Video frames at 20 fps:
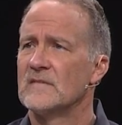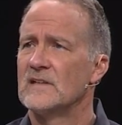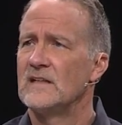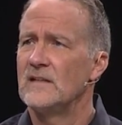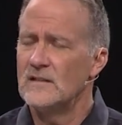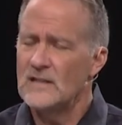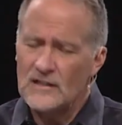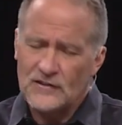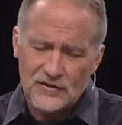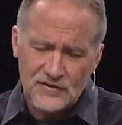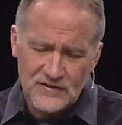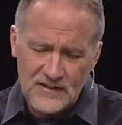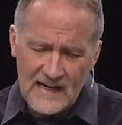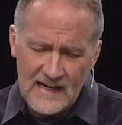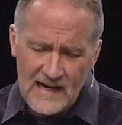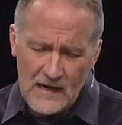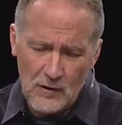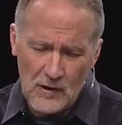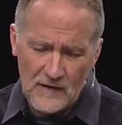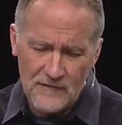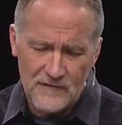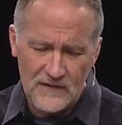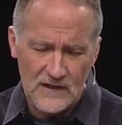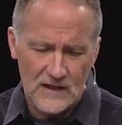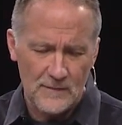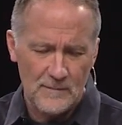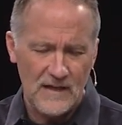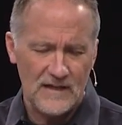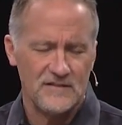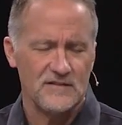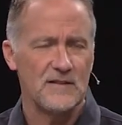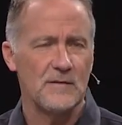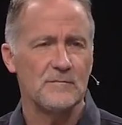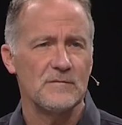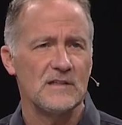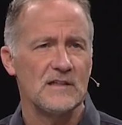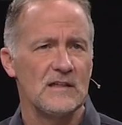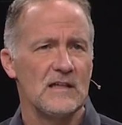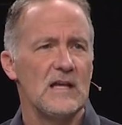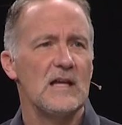He'll understand how I feel about
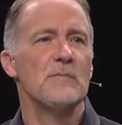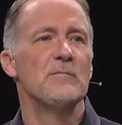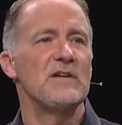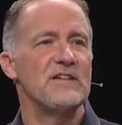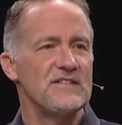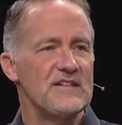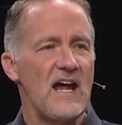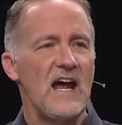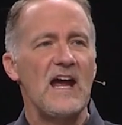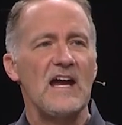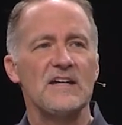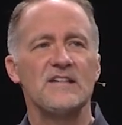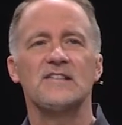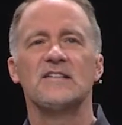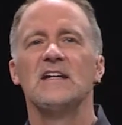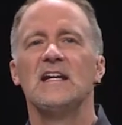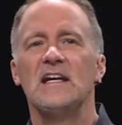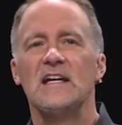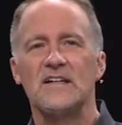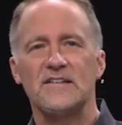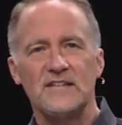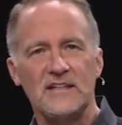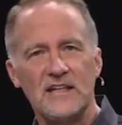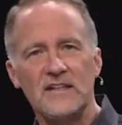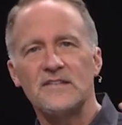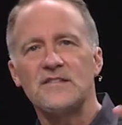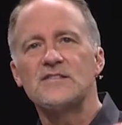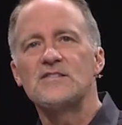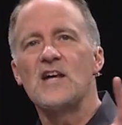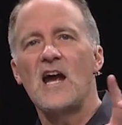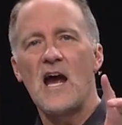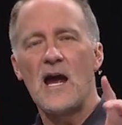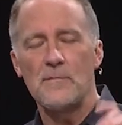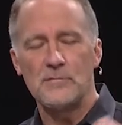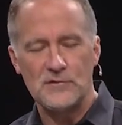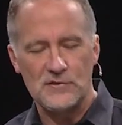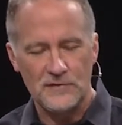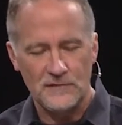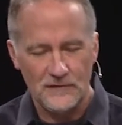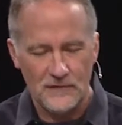something. Besides, it's his
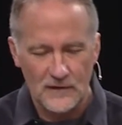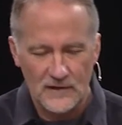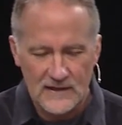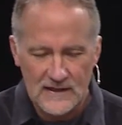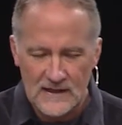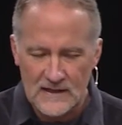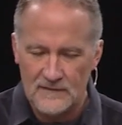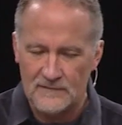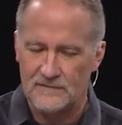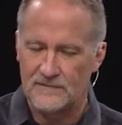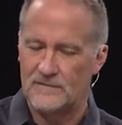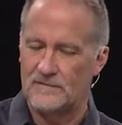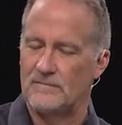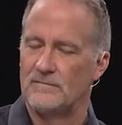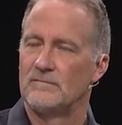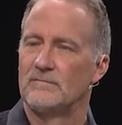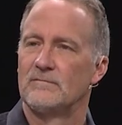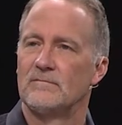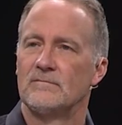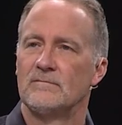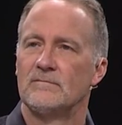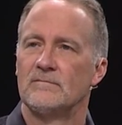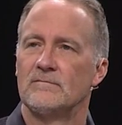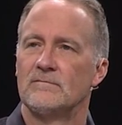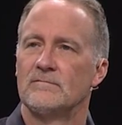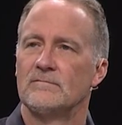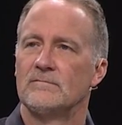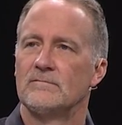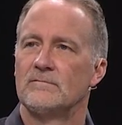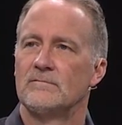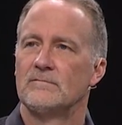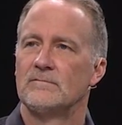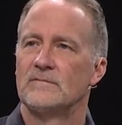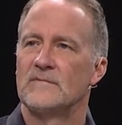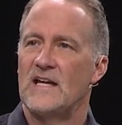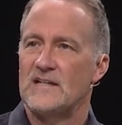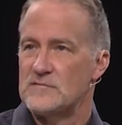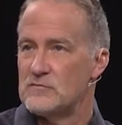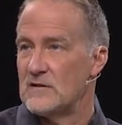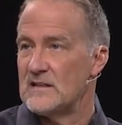job to forgive.
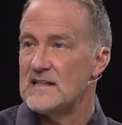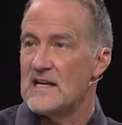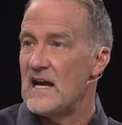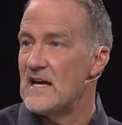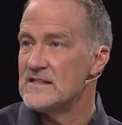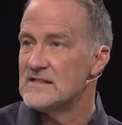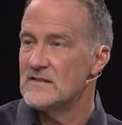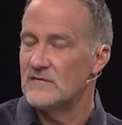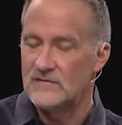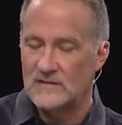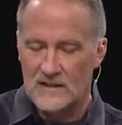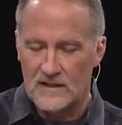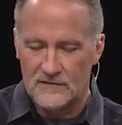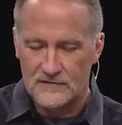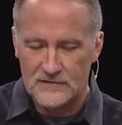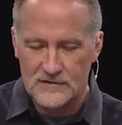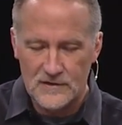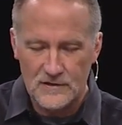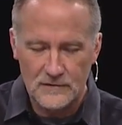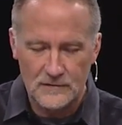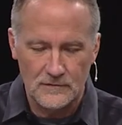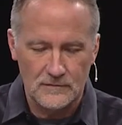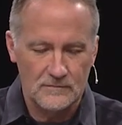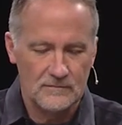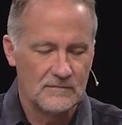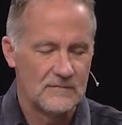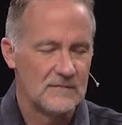That's what gods of love do.